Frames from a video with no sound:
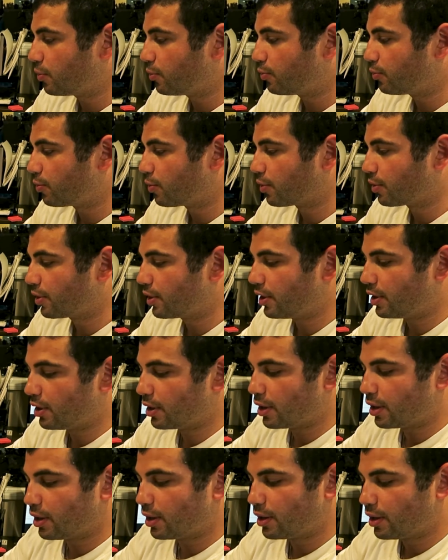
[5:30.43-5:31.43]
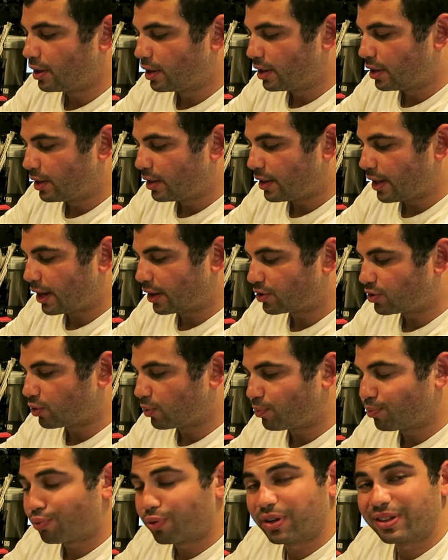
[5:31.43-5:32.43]
for the uh, the actual
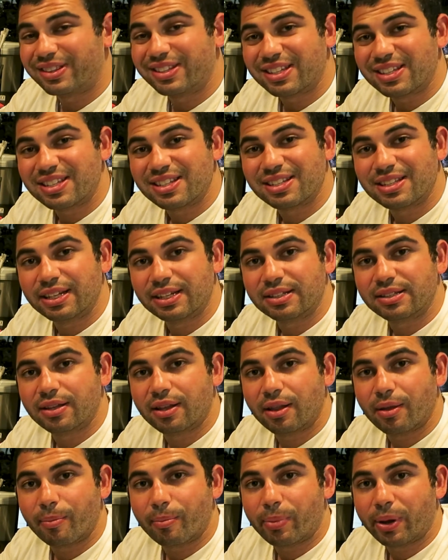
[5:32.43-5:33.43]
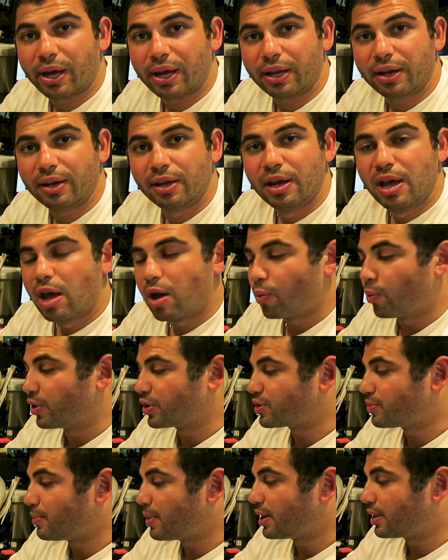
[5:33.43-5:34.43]
print to stick to the bed,
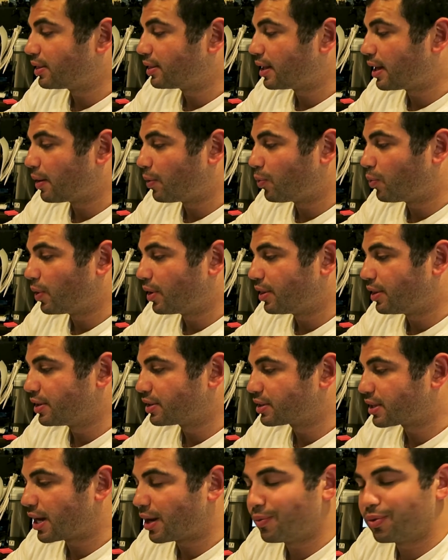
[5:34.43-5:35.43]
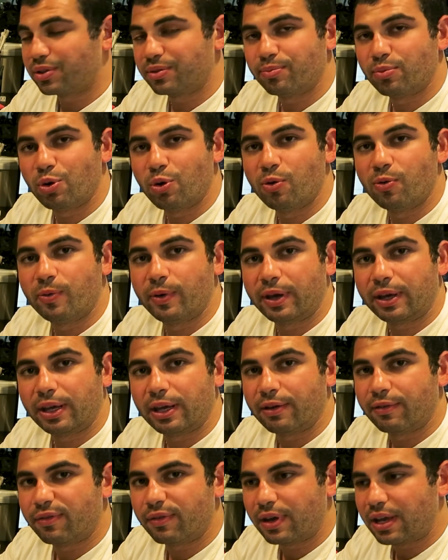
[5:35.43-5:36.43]
which meant that when this guy was moving,
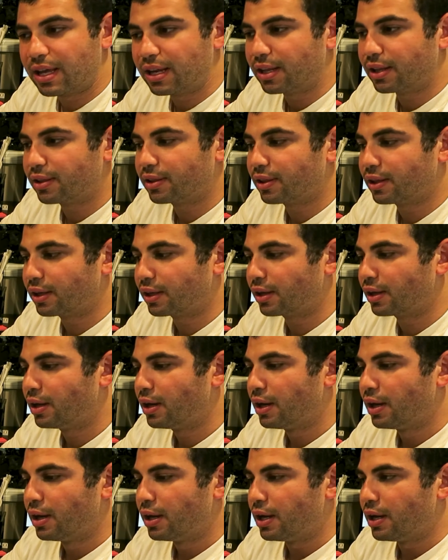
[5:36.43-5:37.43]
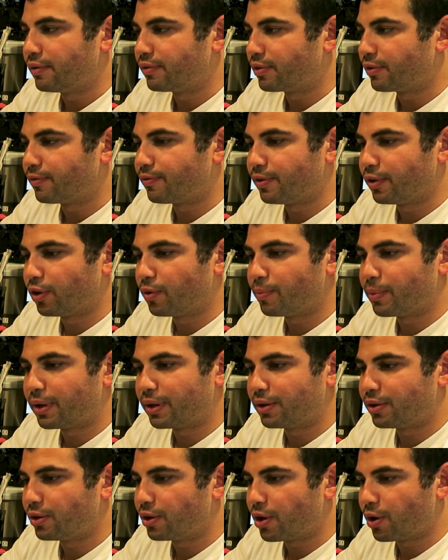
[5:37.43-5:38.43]
if anything, if the
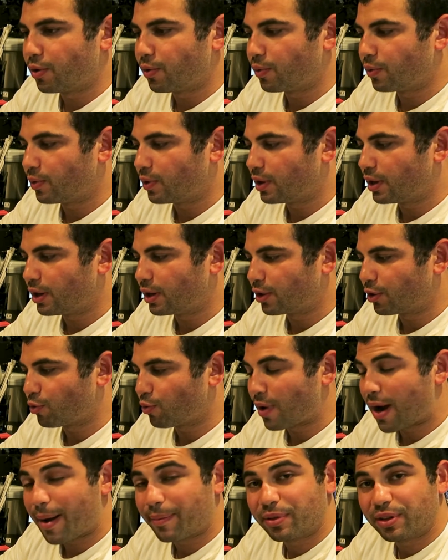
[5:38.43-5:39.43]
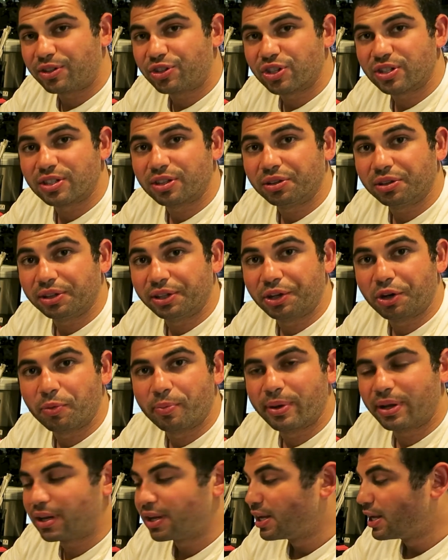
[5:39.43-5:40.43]
filament, you know, uh, grabbed it just a little
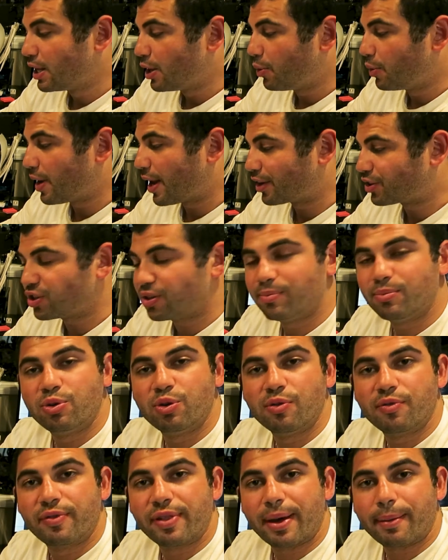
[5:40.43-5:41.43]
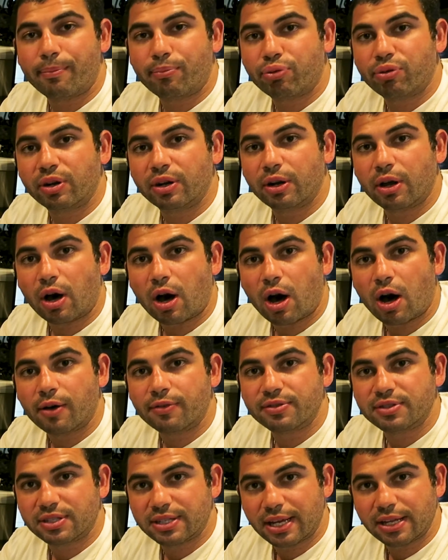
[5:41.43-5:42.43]
bit, it would actually move that print
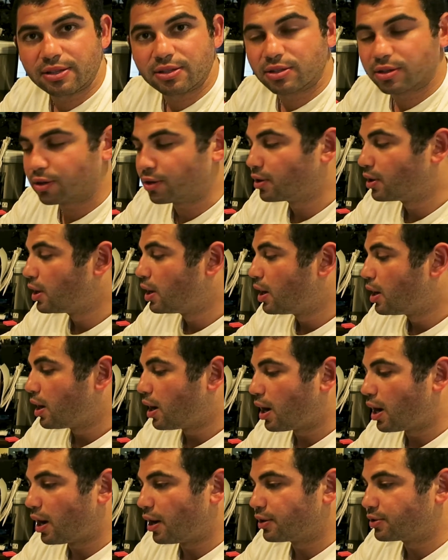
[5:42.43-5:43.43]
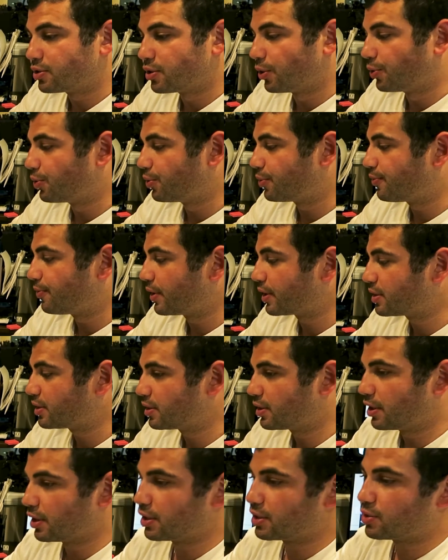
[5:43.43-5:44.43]
off center. Uh, so to fix
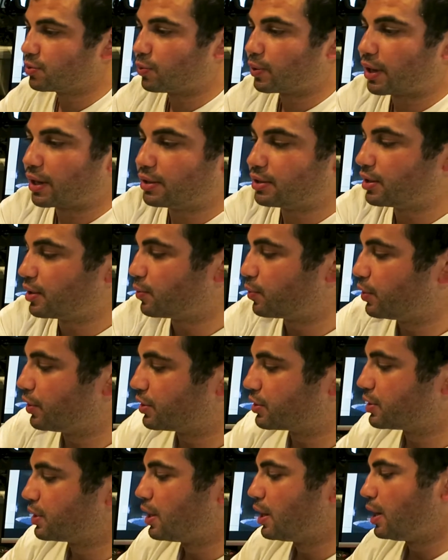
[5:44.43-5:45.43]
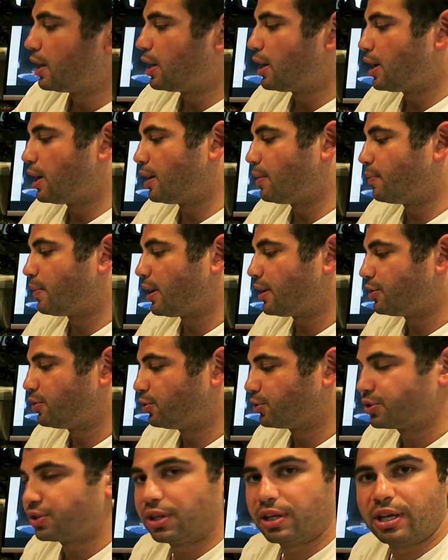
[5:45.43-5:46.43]
this, what I did was, um,
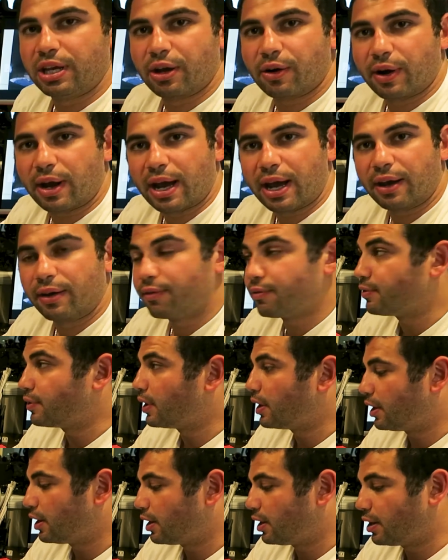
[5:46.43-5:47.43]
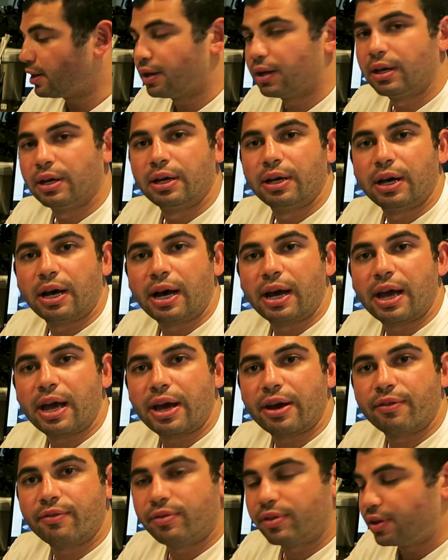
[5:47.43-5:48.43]
you'll see here I have uh, I
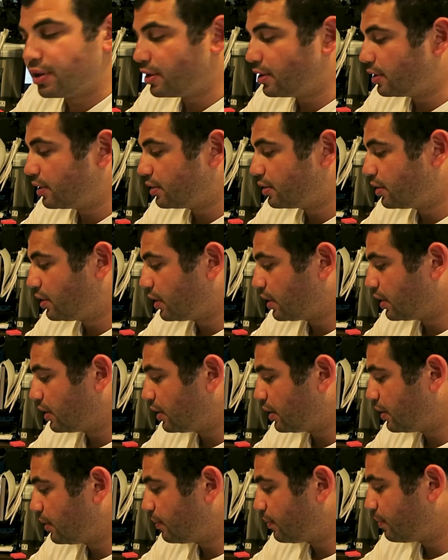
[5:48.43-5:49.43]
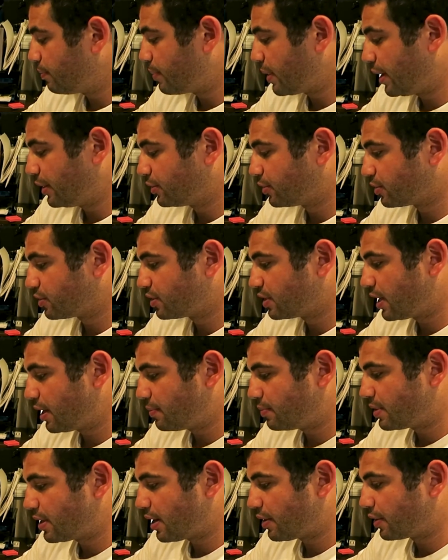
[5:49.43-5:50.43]
have the uh, painter's
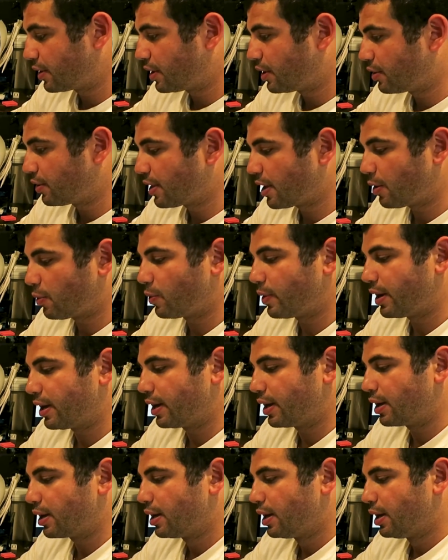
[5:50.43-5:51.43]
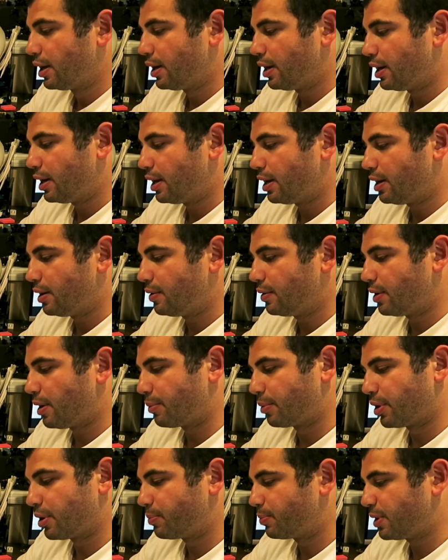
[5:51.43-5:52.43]
tape down here. That way, uh, I'm
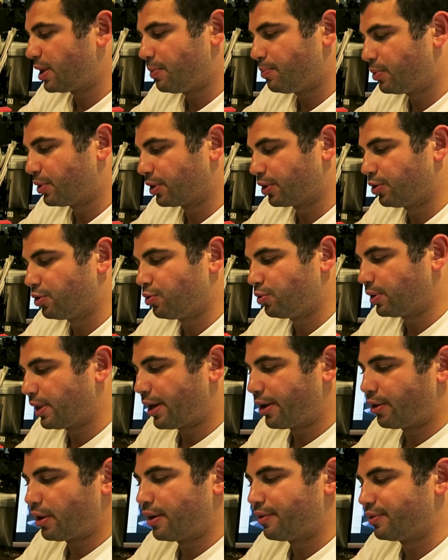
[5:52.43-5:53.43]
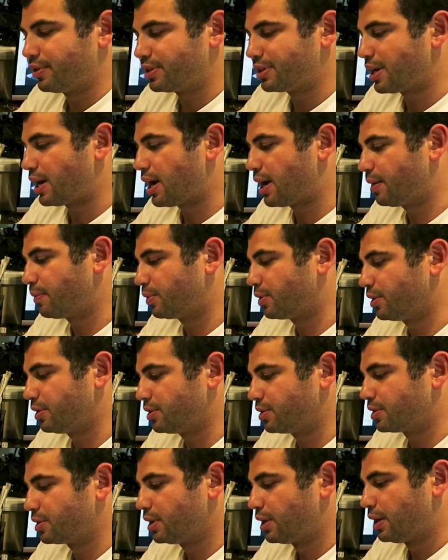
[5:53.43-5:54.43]
gonna keep putting a new layer every time
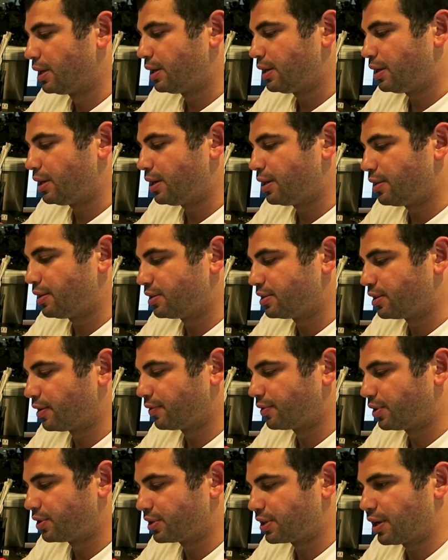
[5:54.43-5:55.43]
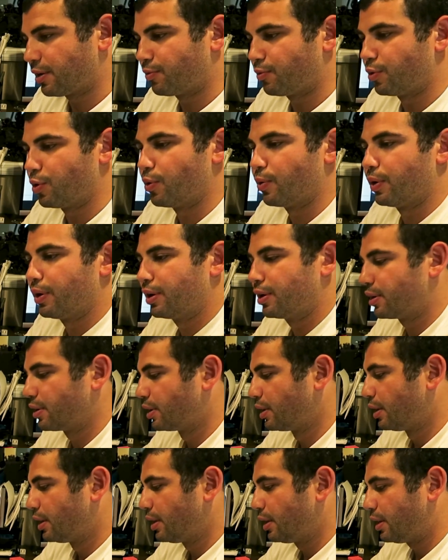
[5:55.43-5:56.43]
because uh, this stuff does get ruined,
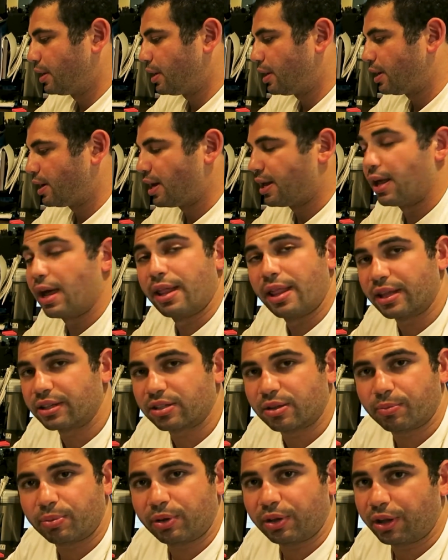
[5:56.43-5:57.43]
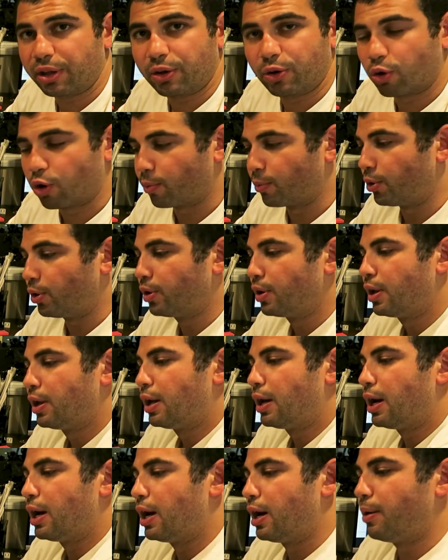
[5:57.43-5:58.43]
uh, and, and, that's completely normal.
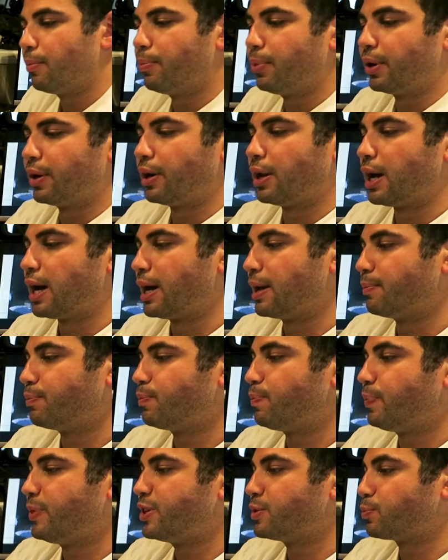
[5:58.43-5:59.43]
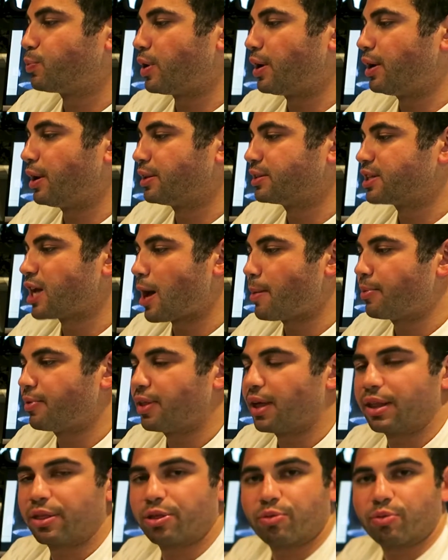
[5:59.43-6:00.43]
but I sprayed on top of
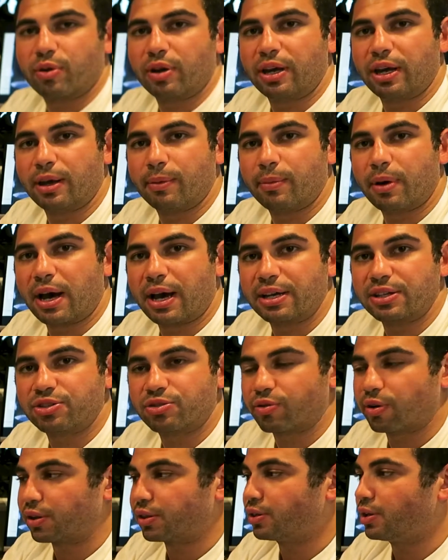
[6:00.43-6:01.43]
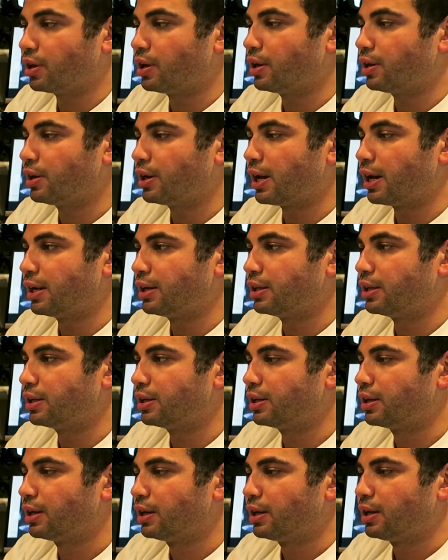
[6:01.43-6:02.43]
that 3M high strength
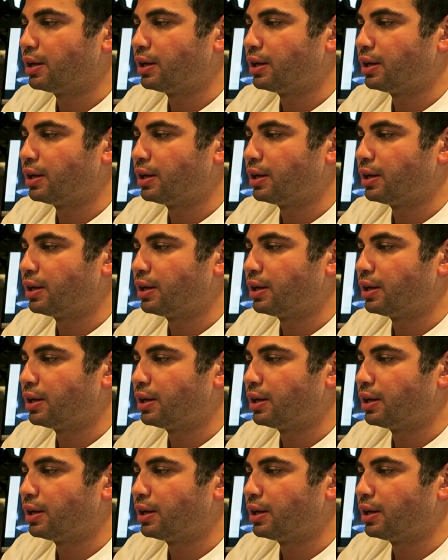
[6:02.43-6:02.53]
90